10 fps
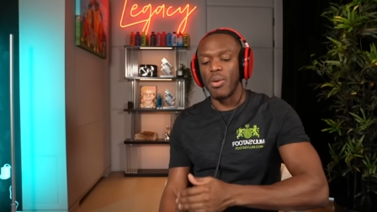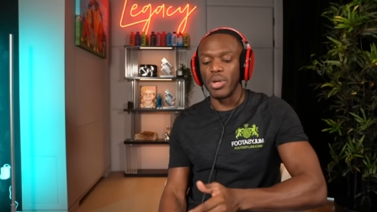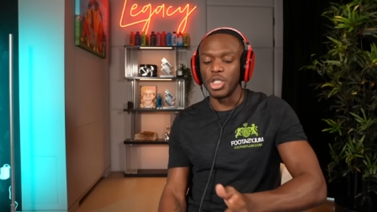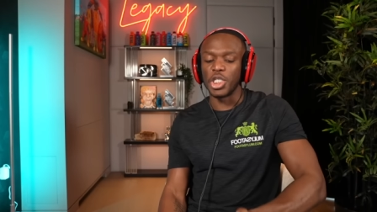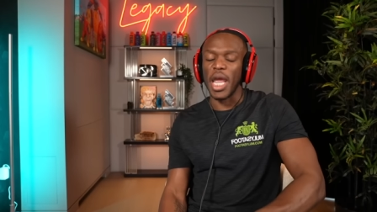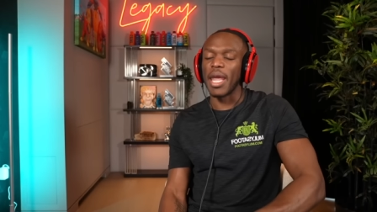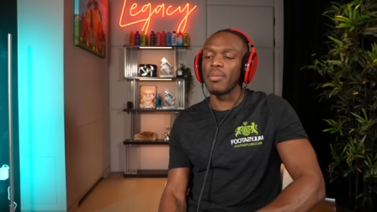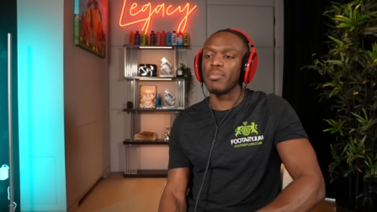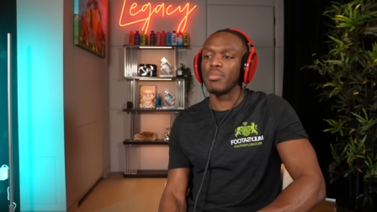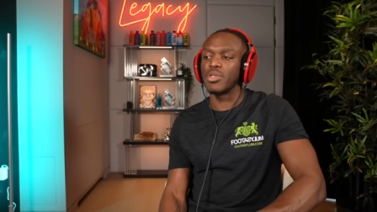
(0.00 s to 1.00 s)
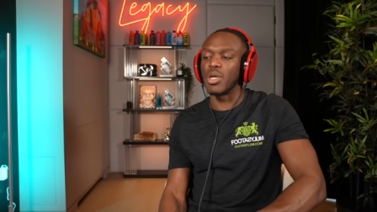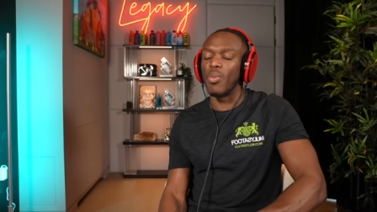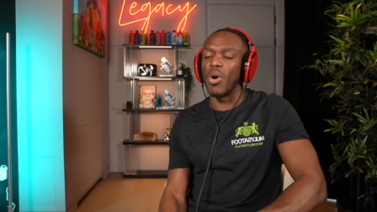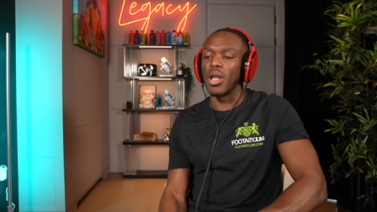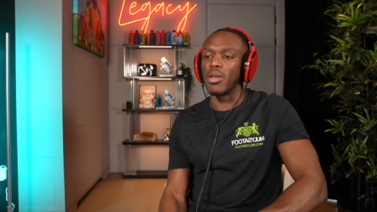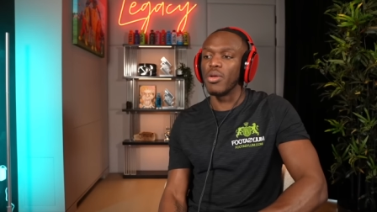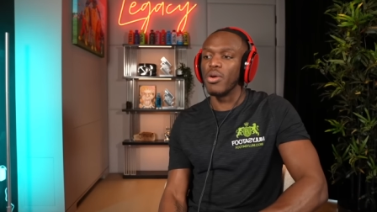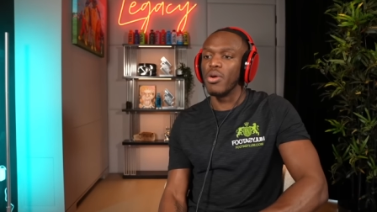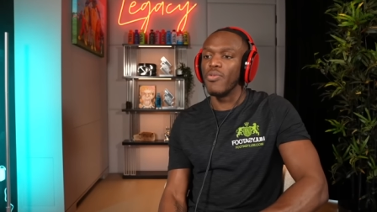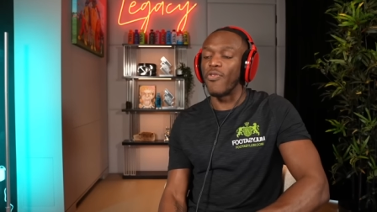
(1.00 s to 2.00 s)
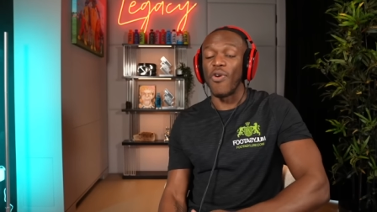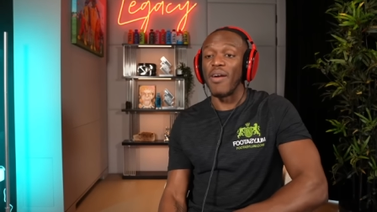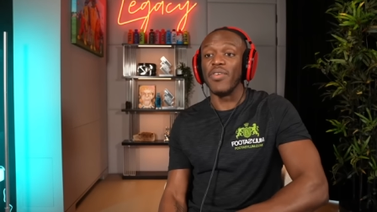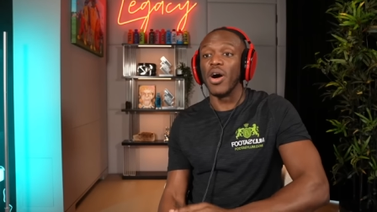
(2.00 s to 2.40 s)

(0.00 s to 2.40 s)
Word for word: we shame someone forever.